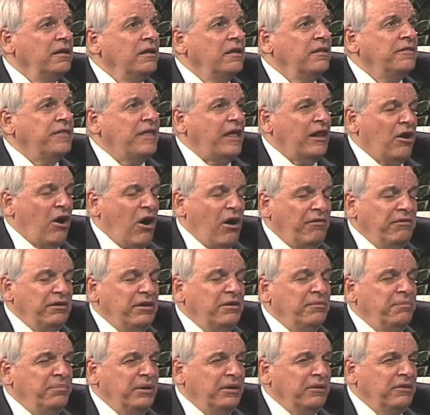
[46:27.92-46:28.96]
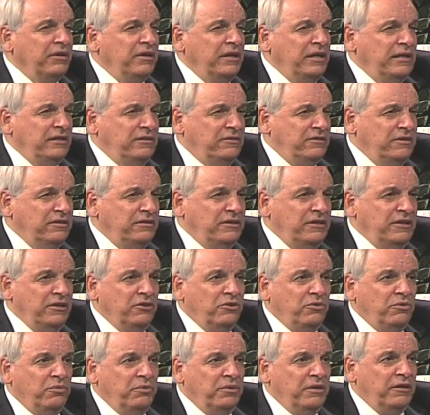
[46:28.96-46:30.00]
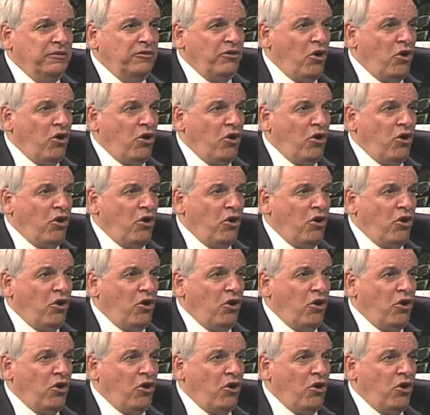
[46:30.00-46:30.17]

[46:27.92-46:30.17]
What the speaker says: that our inability to deal with